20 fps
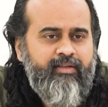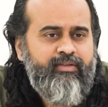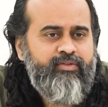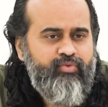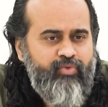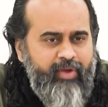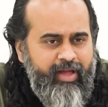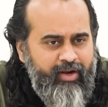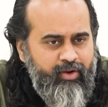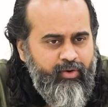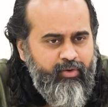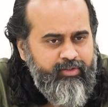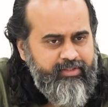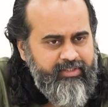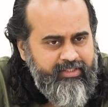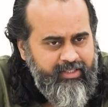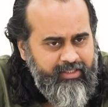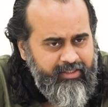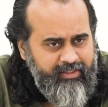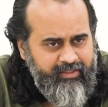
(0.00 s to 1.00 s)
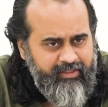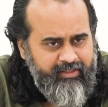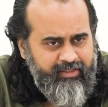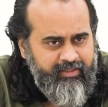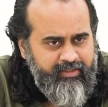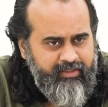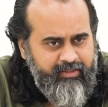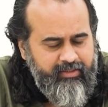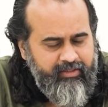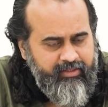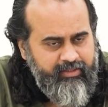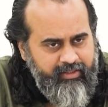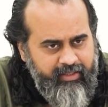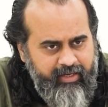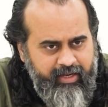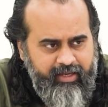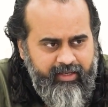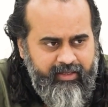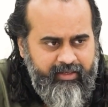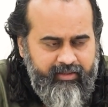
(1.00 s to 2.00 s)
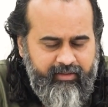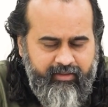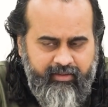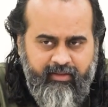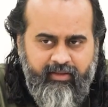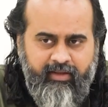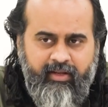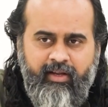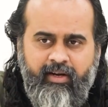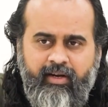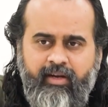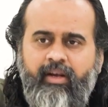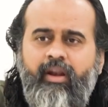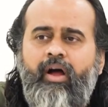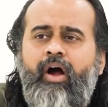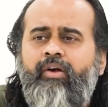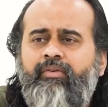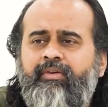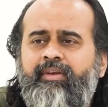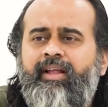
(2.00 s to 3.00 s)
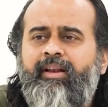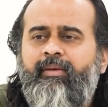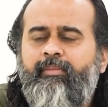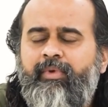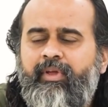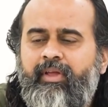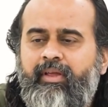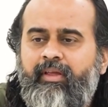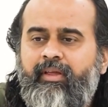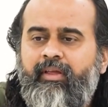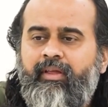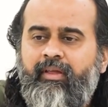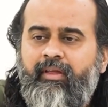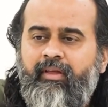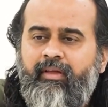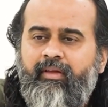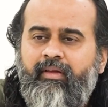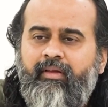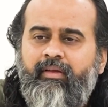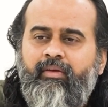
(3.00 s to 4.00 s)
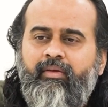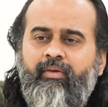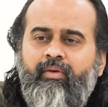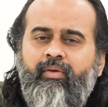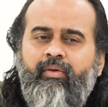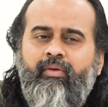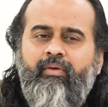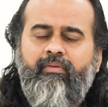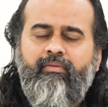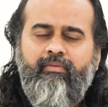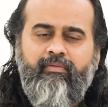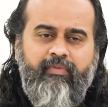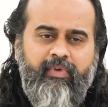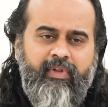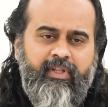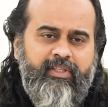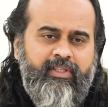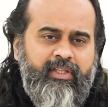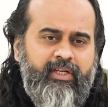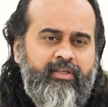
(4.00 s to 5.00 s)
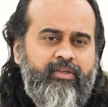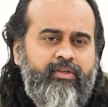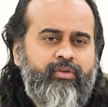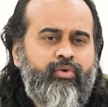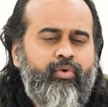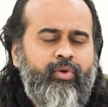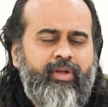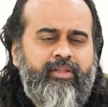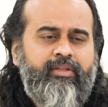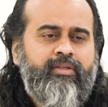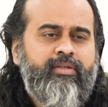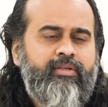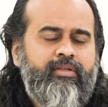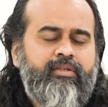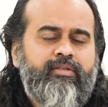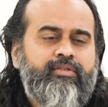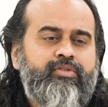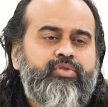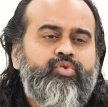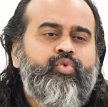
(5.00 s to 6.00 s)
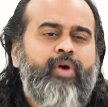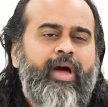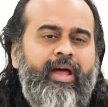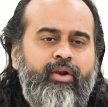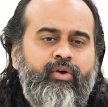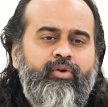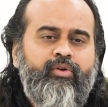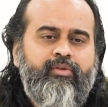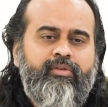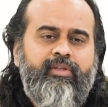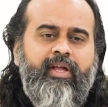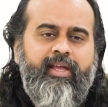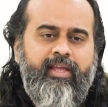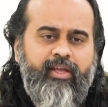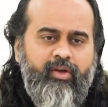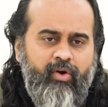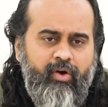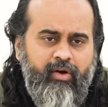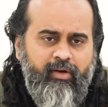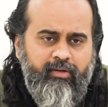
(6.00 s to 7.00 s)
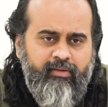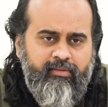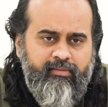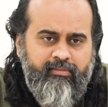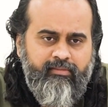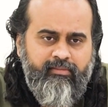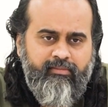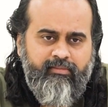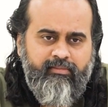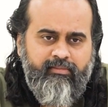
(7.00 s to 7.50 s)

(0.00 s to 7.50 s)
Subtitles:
swallows the deer. Now tell me, will the truth swallow the ego?